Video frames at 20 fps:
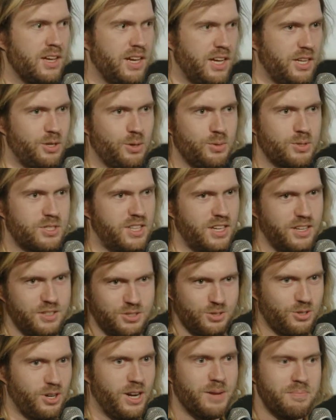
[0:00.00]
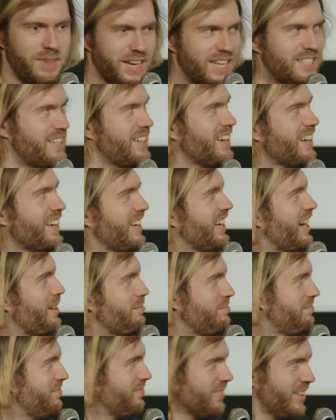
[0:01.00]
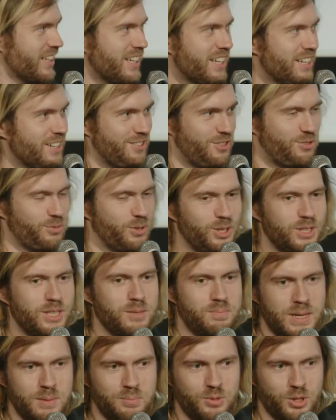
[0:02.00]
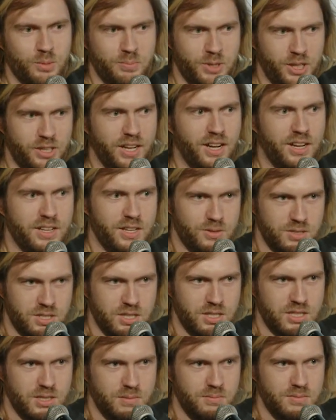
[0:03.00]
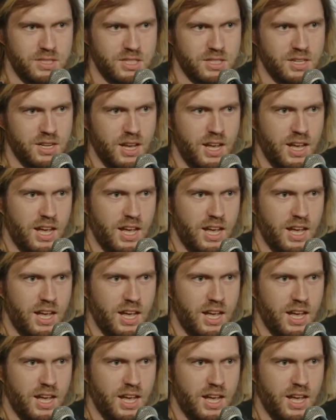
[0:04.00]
And those things are amazing, and I'm thrilled that people are building on those systems.